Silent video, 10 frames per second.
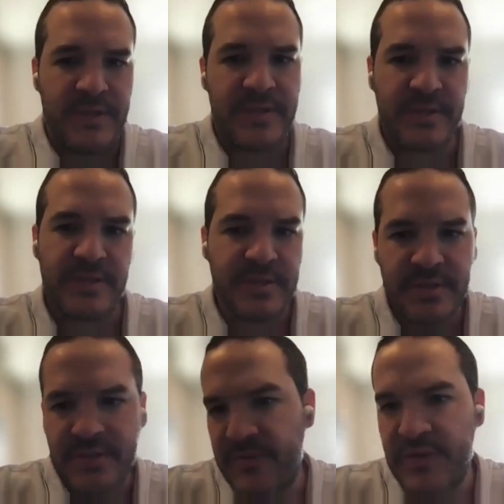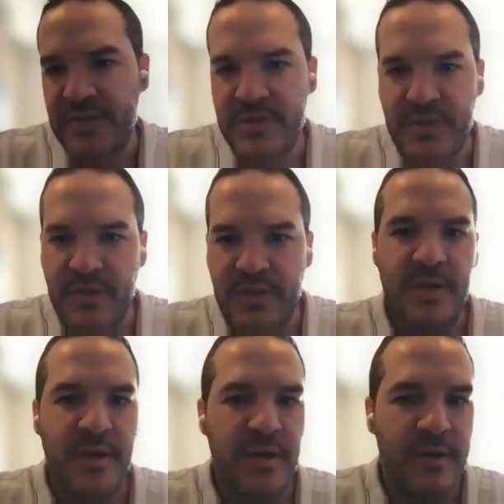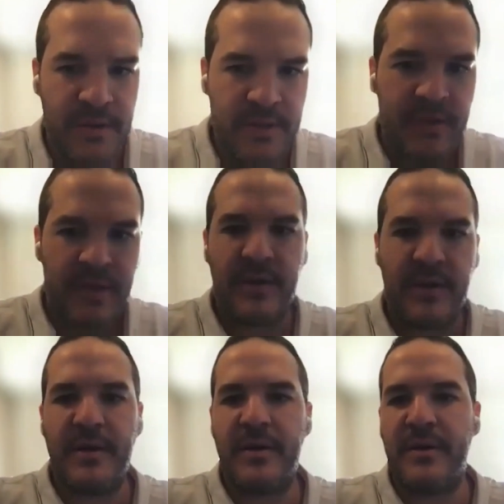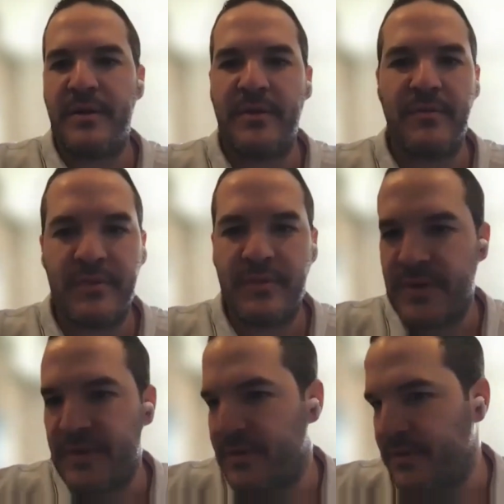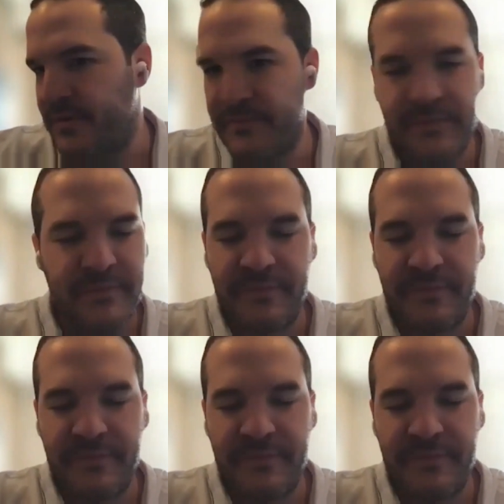the 60s and 70s. They saw they were either